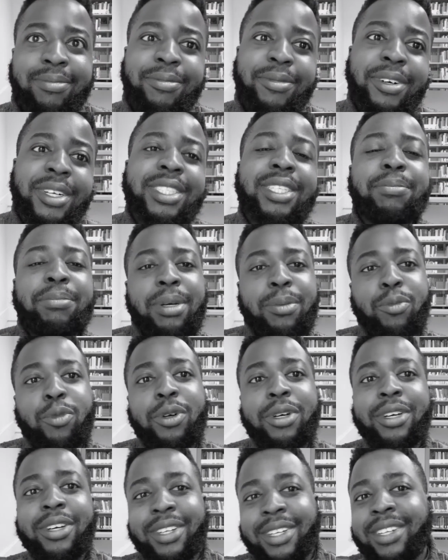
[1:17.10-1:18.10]
Well, it's a bit
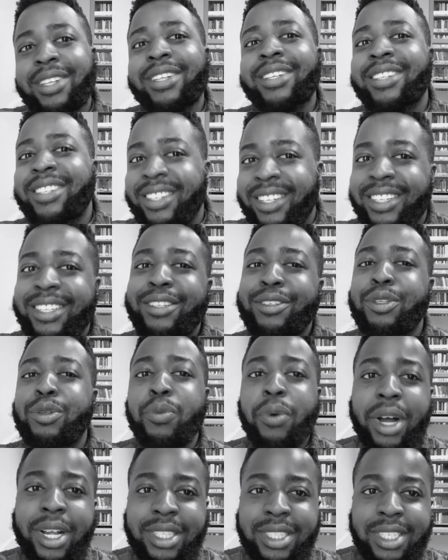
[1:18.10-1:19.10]
more
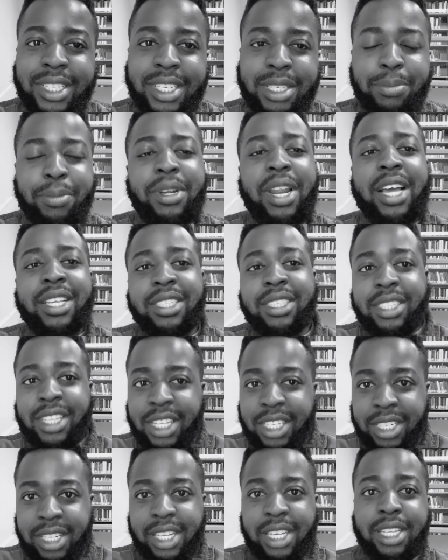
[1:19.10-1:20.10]
nuances, but that's
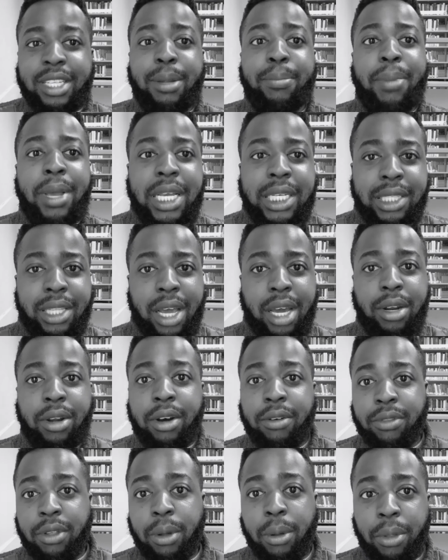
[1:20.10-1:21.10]
essentially the baseline
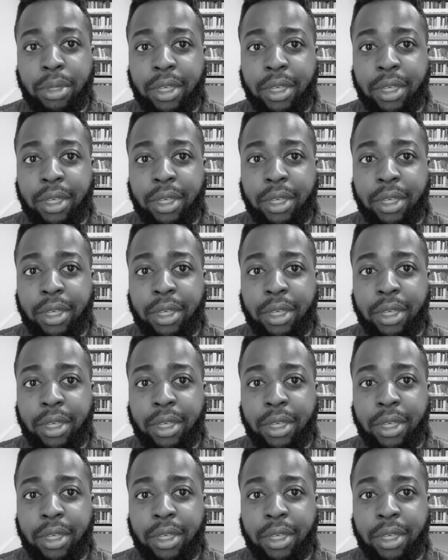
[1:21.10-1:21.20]
of the whole